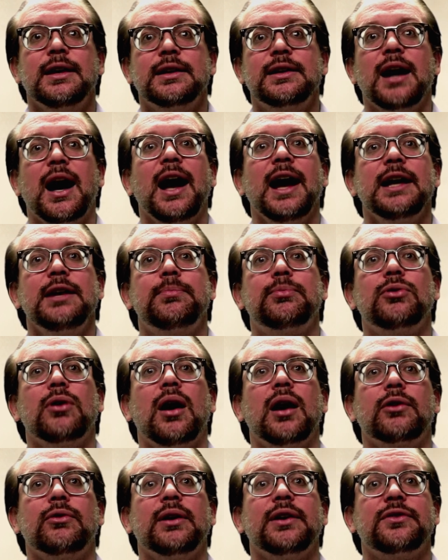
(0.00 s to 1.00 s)
Guide
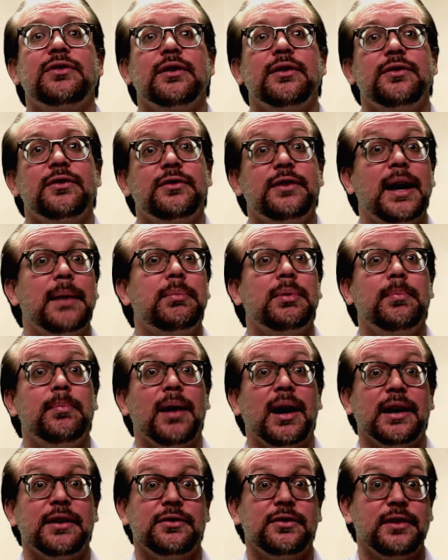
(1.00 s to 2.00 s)
progress step
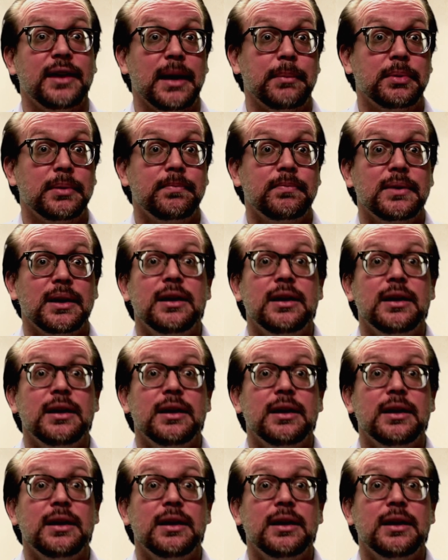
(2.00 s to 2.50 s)
by step.